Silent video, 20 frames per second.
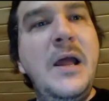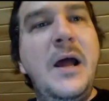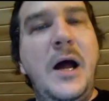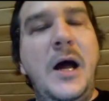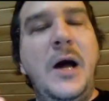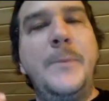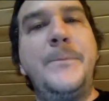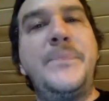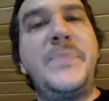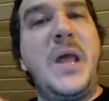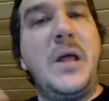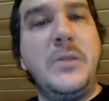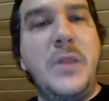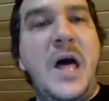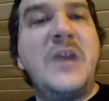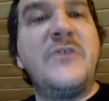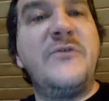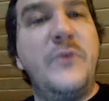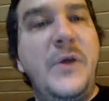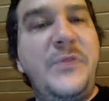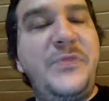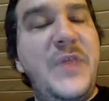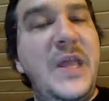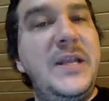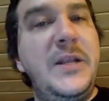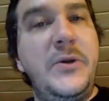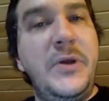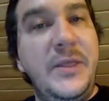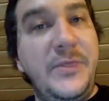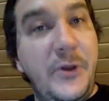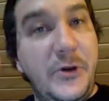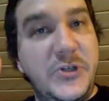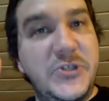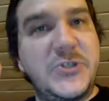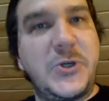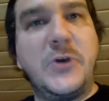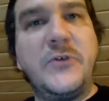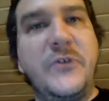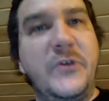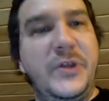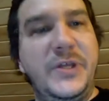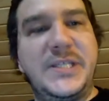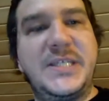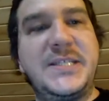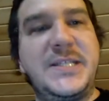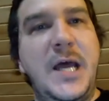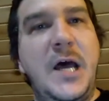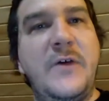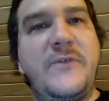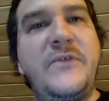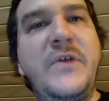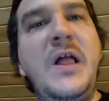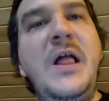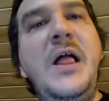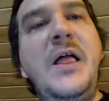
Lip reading: A lot of what they do in their serverless stuff,